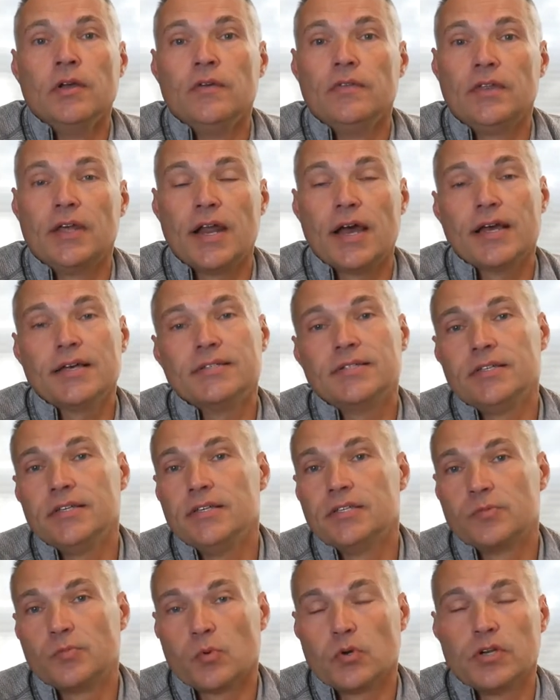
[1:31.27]
that I see
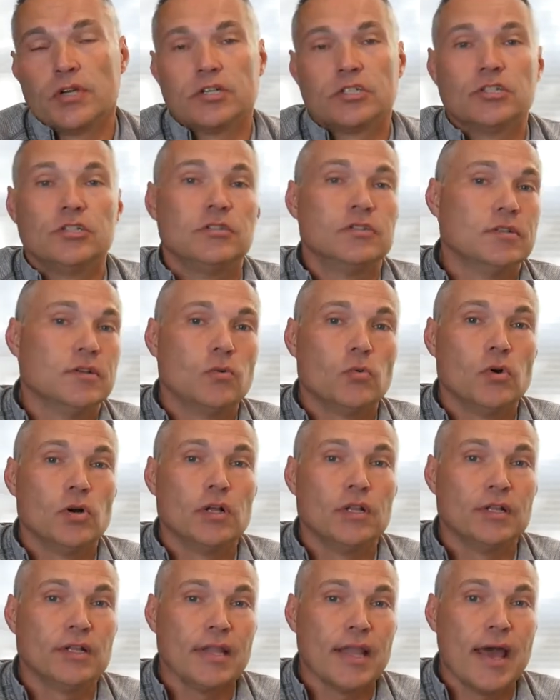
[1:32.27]
as predictions that will
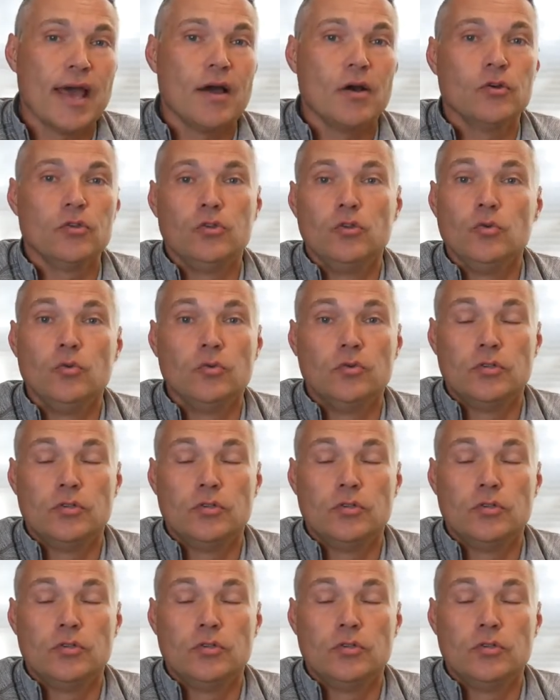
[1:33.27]
allow you